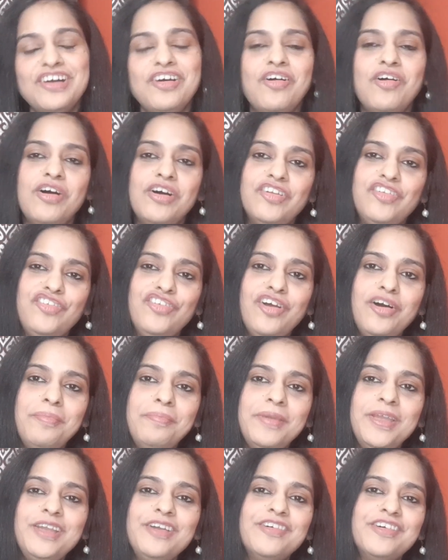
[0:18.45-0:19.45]
or
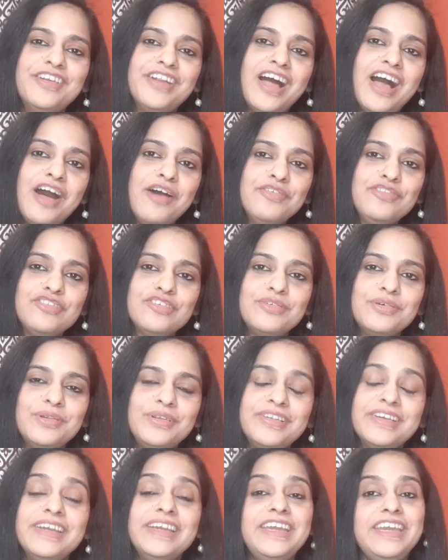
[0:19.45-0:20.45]
shopping or household,